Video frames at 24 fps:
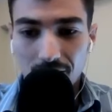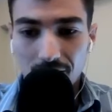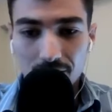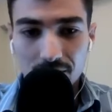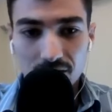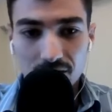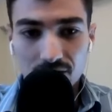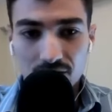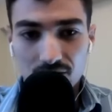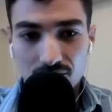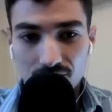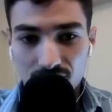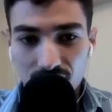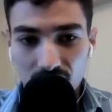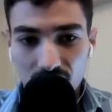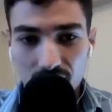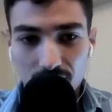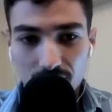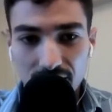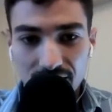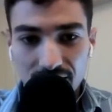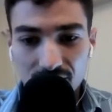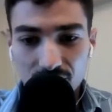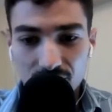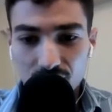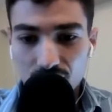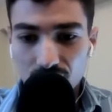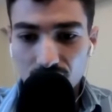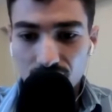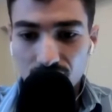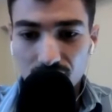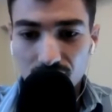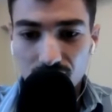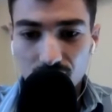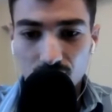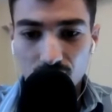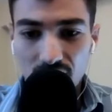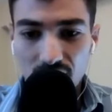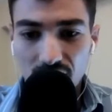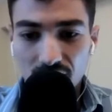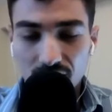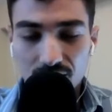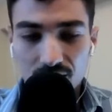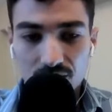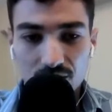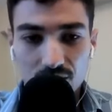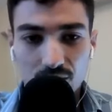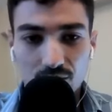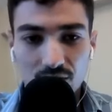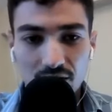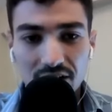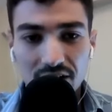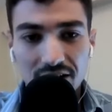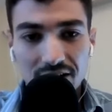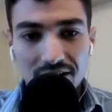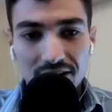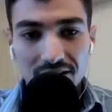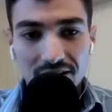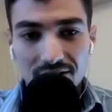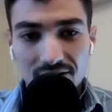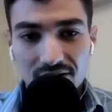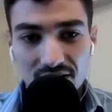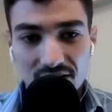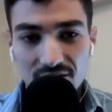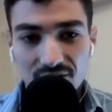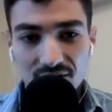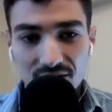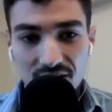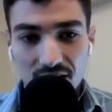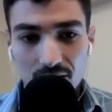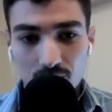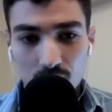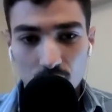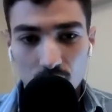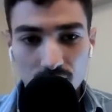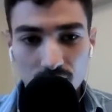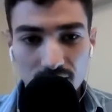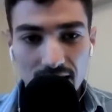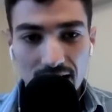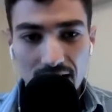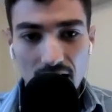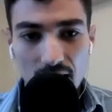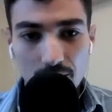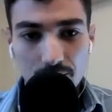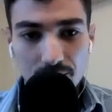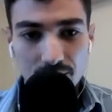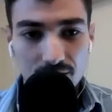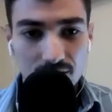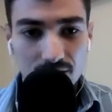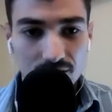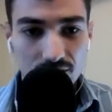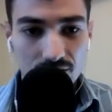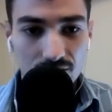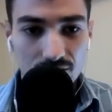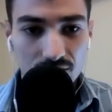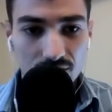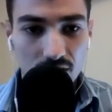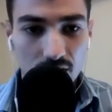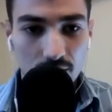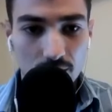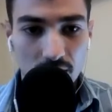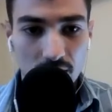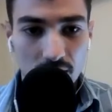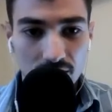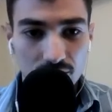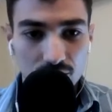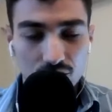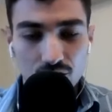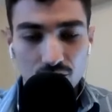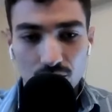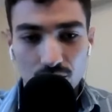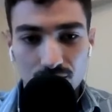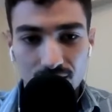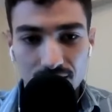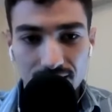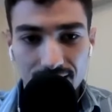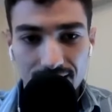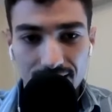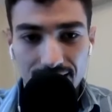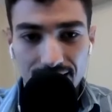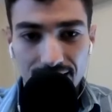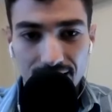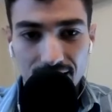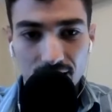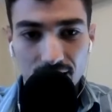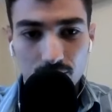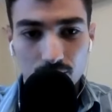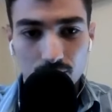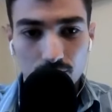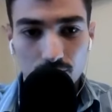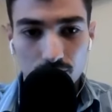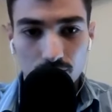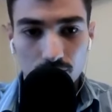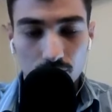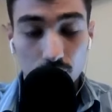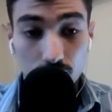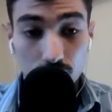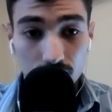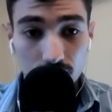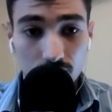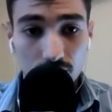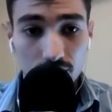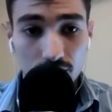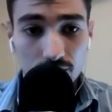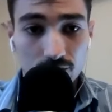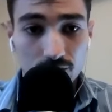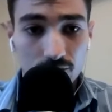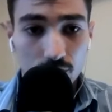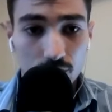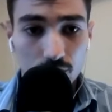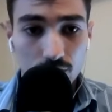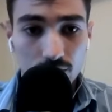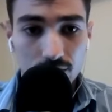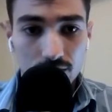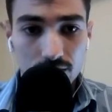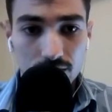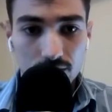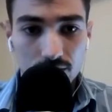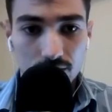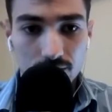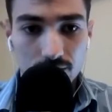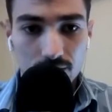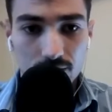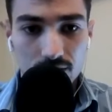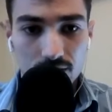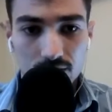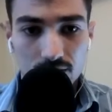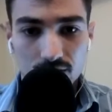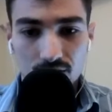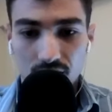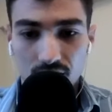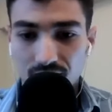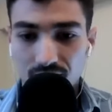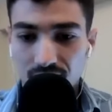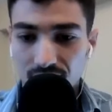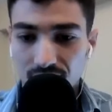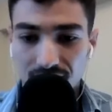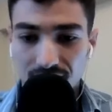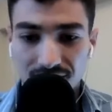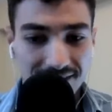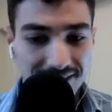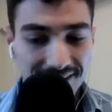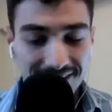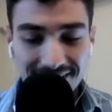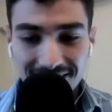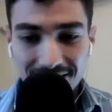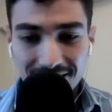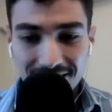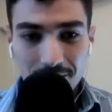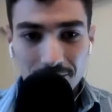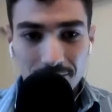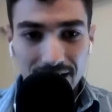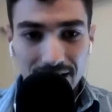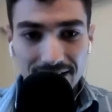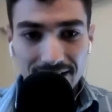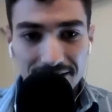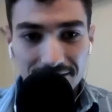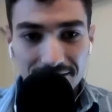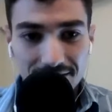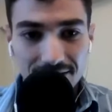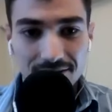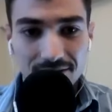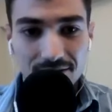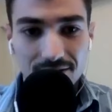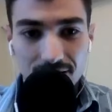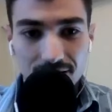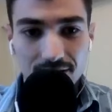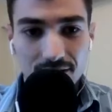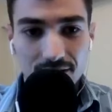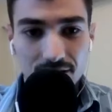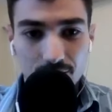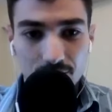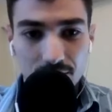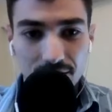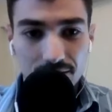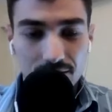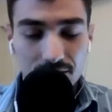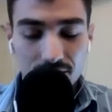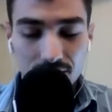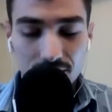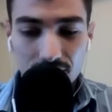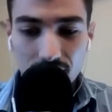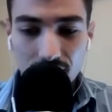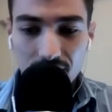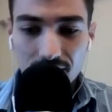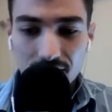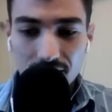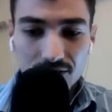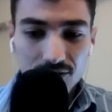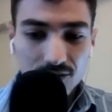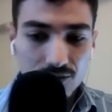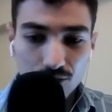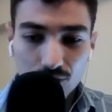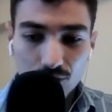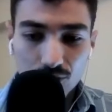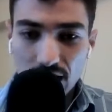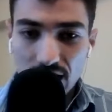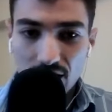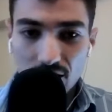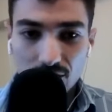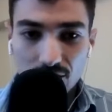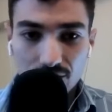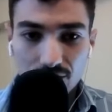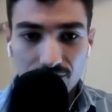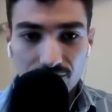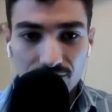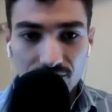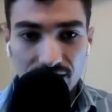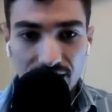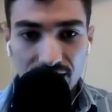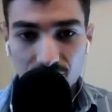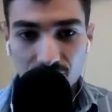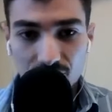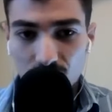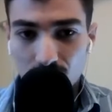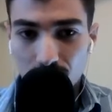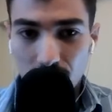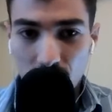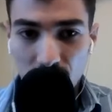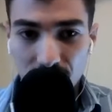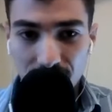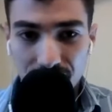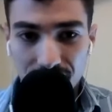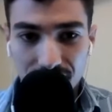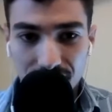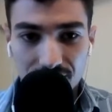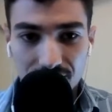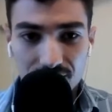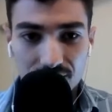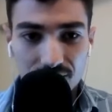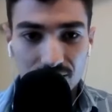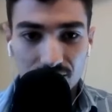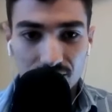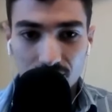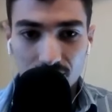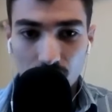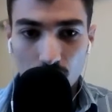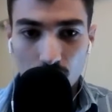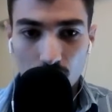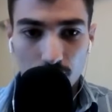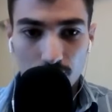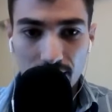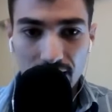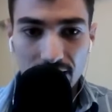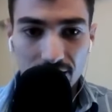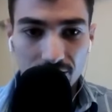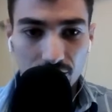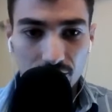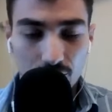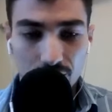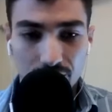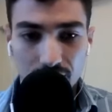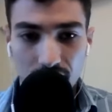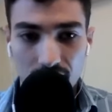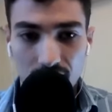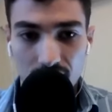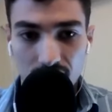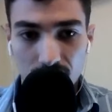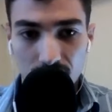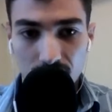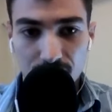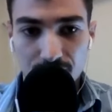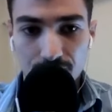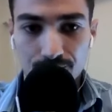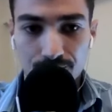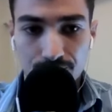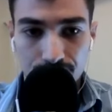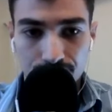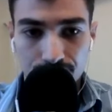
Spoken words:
He's a fund manager as well. So, David, I'm really happy that you've come on the show today, and I'm really looking forward to discussing many things that need to be discussed throughout financial markets, the global macroeconomy.